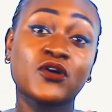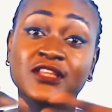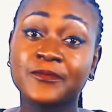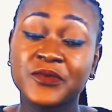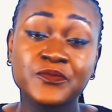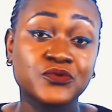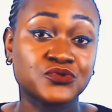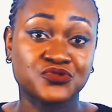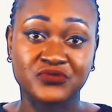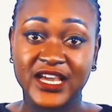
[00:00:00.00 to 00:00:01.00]
other
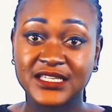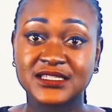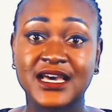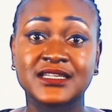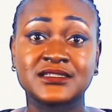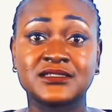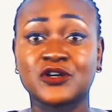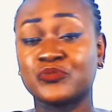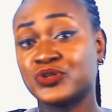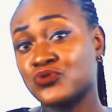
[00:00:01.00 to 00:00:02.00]
people's rights and there
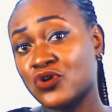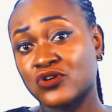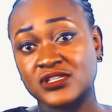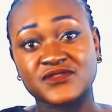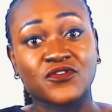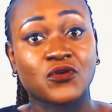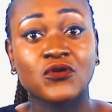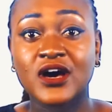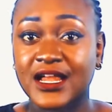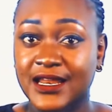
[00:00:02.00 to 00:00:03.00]
will be no cause for
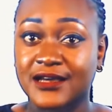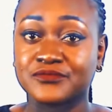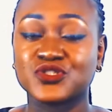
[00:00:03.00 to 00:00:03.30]
alarm.